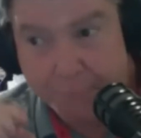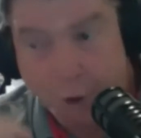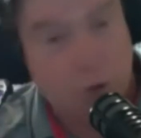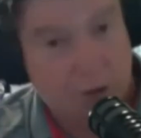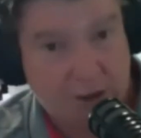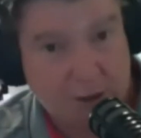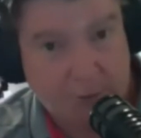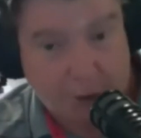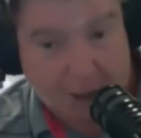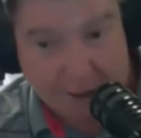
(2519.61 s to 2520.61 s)
Gold and
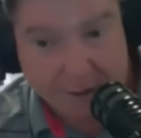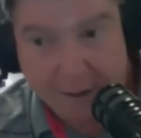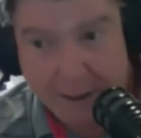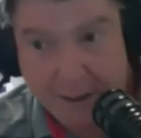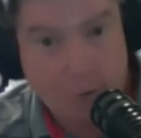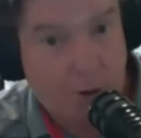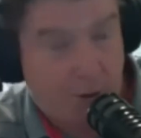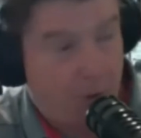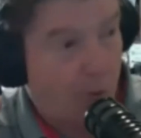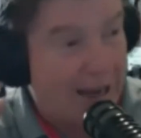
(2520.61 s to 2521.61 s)
Silver Days.
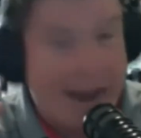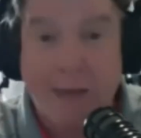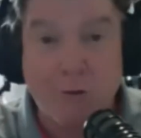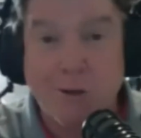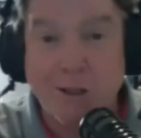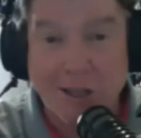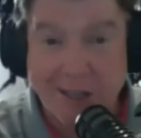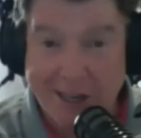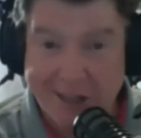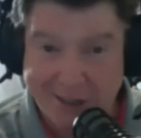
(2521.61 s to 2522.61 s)
We gathered in the daisy